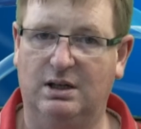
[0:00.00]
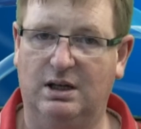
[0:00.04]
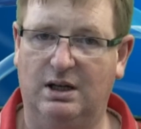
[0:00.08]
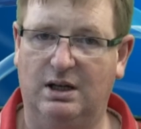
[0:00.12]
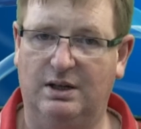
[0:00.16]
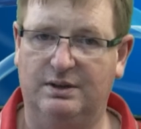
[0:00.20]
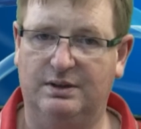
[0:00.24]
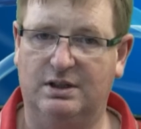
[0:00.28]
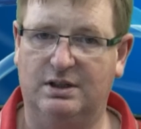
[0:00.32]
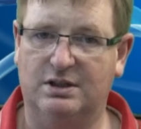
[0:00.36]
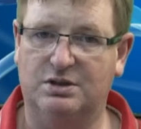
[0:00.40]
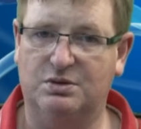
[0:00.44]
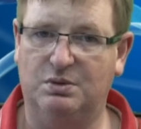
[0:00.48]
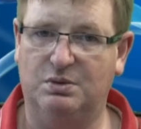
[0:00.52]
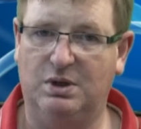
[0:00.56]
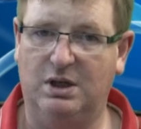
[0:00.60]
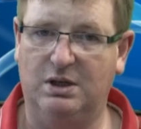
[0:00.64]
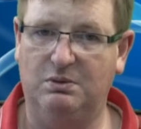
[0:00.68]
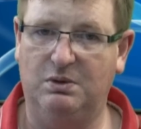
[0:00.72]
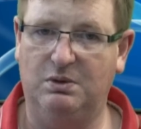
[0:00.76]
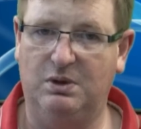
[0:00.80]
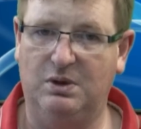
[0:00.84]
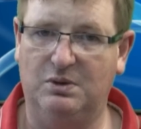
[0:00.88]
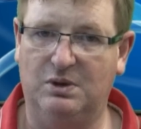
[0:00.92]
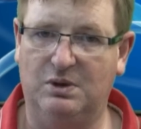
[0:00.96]
And that's why
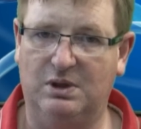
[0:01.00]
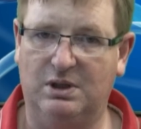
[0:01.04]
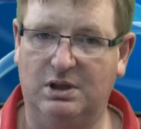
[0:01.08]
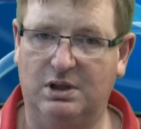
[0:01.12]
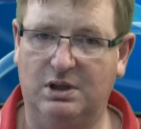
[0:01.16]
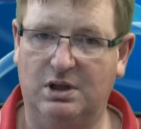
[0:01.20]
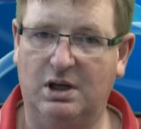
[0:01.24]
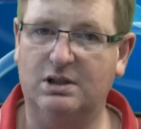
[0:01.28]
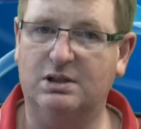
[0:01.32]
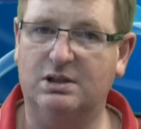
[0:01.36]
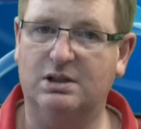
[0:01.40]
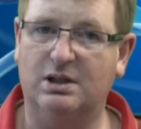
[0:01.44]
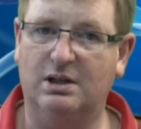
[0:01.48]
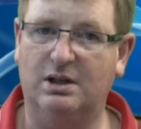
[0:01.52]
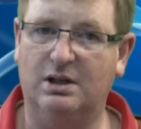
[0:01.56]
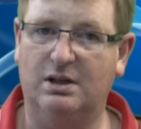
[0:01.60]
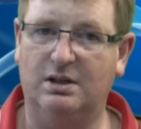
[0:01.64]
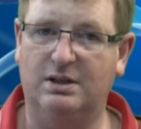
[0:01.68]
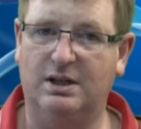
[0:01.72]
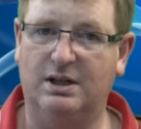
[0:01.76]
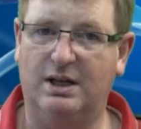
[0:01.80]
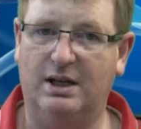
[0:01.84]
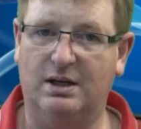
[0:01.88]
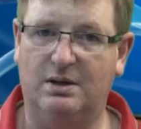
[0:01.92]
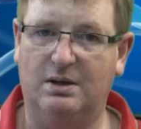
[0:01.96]
we will not allow
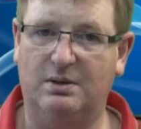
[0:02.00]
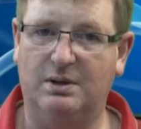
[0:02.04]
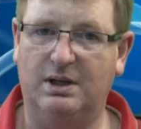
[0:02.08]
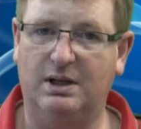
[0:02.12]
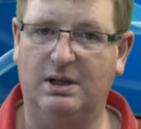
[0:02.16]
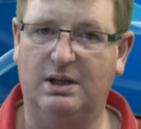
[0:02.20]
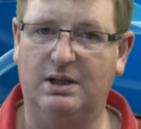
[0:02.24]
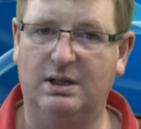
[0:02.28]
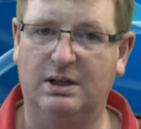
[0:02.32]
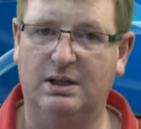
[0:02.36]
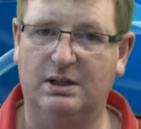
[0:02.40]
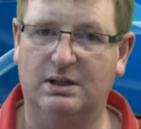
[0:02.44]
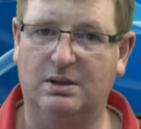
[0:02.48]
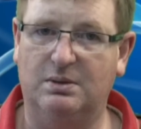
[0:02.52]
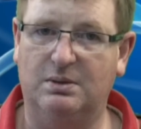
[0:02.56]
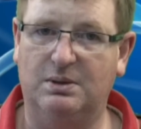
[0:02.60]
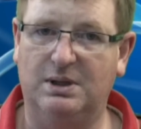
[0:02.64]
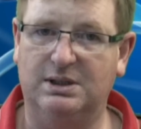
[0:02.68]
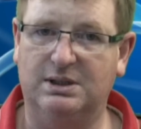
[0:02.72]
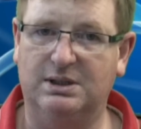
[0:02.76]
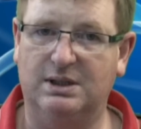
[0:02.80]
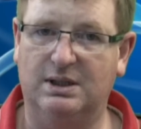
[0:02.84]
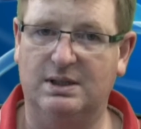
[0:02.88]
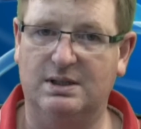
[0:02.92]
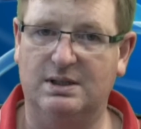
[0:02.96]
the IRA to
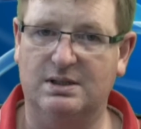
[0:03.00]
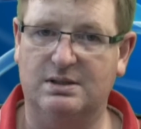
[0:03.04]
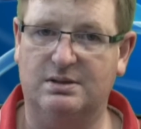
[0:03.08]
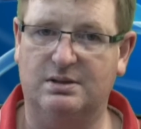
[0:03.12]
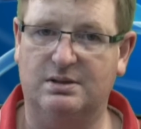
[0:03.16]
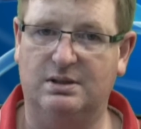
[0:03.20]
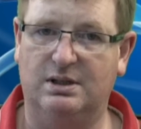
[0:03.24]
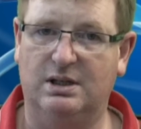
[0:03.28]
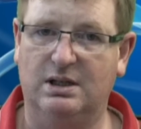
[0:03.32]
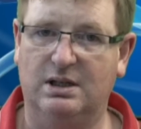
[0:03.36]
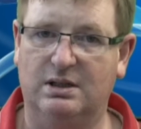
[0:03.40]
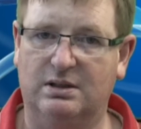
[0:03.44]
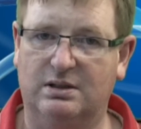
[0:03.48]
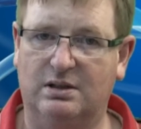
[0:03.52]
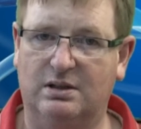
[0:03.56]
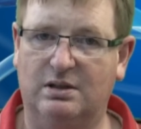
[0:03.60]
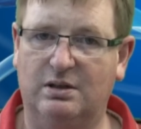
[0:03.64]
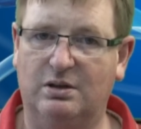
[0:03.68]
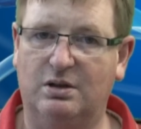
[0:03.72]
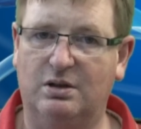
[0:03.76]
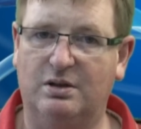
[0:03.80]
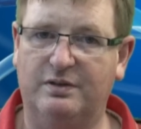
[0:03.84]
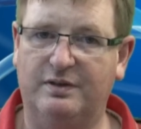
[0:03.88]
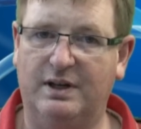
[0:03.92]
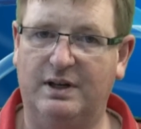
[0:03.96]
write the history, to
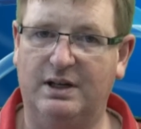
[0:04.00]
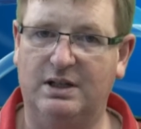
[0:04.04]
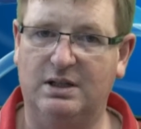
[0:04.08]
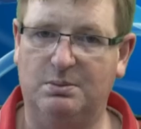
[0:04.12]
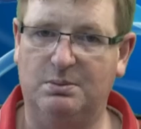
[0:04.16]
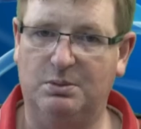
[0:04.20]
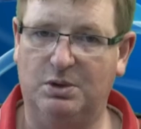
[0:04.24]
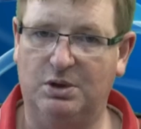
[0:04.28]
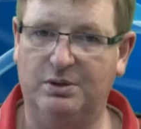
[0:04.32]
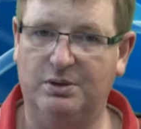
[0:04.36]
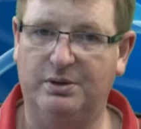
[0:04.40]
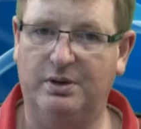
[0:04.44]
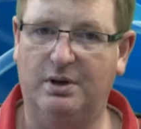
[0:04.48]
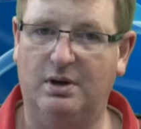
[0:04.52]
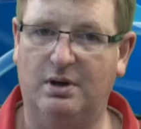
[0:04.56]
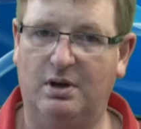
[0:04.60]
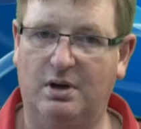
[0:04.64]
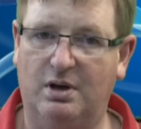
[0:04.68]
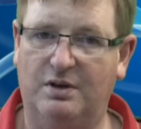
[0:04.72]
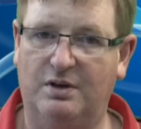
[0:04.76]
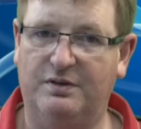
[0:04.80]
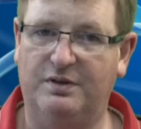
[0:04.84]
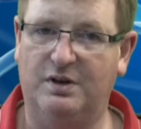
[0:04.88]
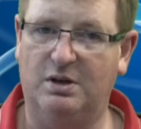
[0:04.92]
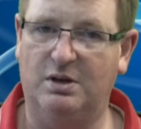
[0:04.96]
glorify the mother
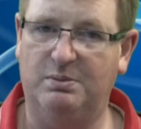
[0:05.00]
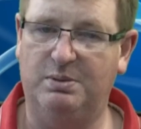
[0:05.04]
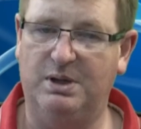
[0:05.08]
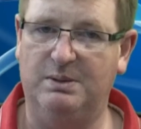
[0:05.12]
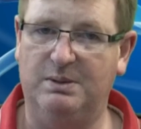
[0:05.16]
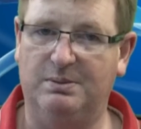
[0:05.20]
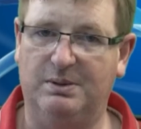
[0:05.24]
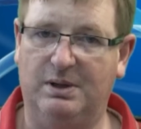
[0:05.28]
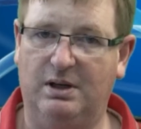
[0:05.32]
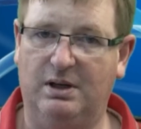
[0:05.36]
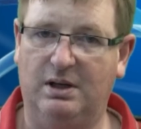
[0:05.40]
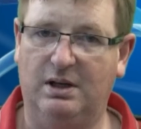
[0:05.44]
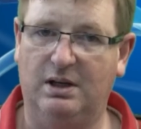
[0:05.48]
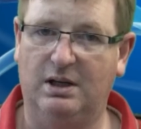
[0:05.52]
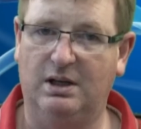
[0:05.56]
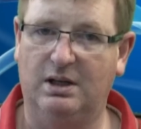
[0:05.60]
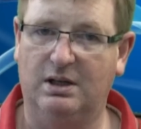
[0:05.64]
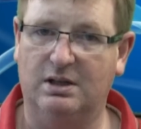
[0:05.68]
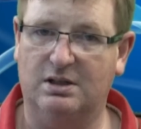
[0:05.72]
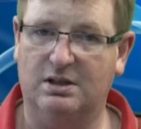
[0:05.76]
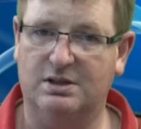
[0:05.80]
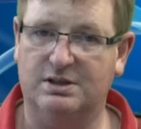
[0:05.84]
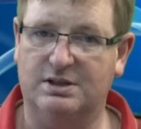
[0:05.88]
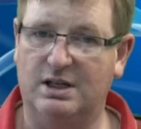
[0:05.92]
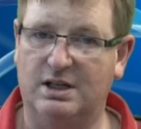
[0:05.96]
of our people,
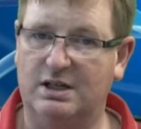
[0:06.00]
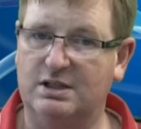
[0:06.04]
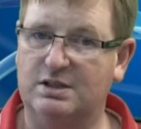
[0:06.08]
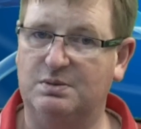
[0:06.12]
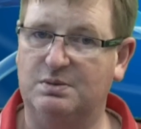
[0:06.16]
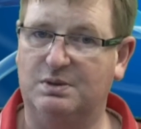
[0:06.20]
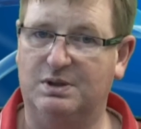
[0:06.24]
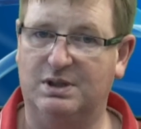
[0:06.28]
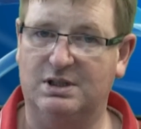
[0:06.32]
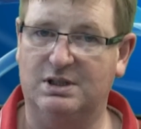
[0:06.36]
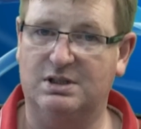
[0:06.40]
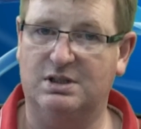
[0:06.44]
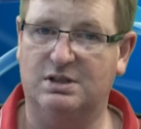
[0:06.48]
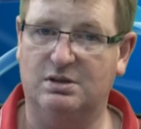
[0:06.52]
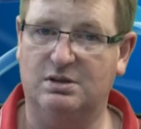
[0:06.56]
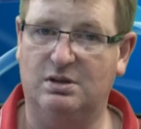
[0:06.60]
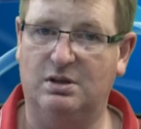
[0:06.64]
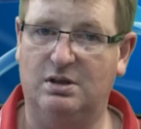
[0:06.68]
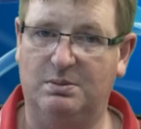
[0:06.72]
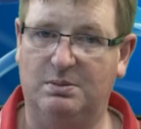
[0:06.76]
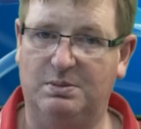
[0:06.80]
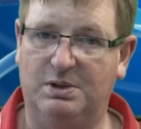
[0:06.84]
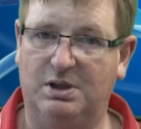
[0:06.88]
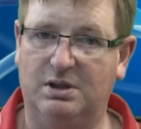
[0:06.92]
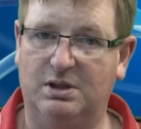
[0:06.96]
because that's what this is
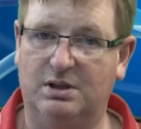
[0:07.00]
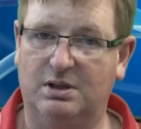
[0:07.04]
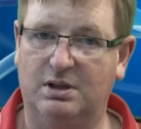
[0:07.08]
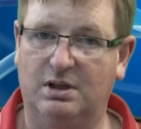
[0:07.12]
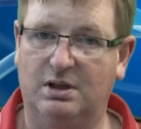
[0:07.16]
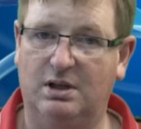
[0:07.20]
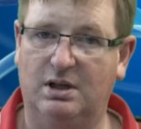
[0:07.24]
all about.